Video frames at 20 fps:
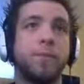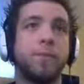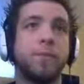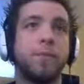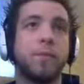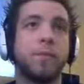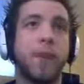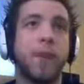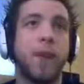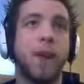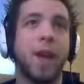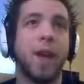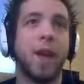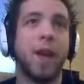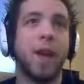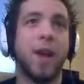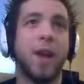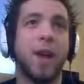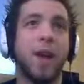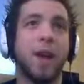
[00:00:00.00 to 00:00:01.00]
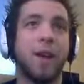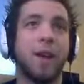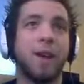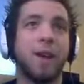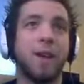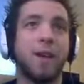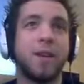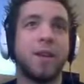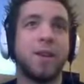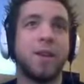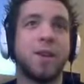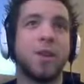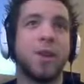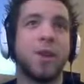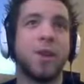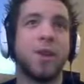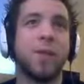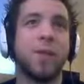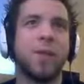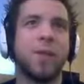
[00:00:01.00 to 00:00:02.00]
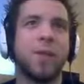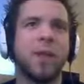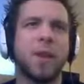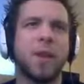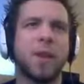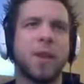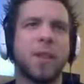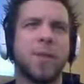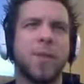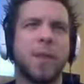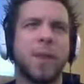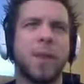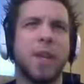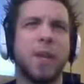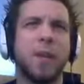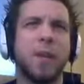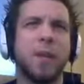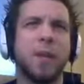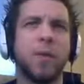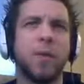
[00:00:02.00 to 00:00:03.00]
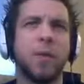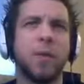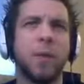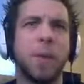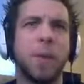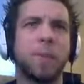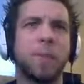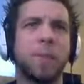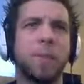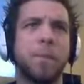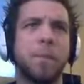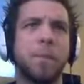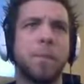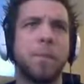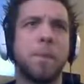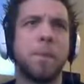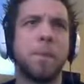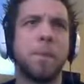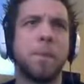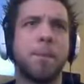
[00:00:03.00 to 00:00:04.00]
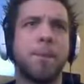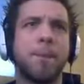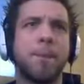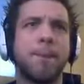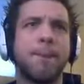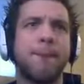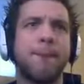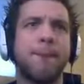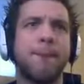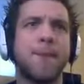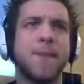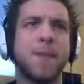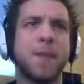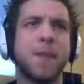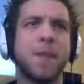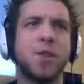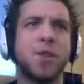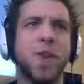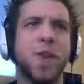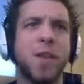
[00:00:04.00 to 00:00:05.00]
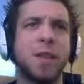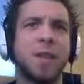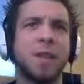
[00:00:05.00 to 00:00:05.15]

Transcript: Haha! He shot everything except for the key over to me. Shit.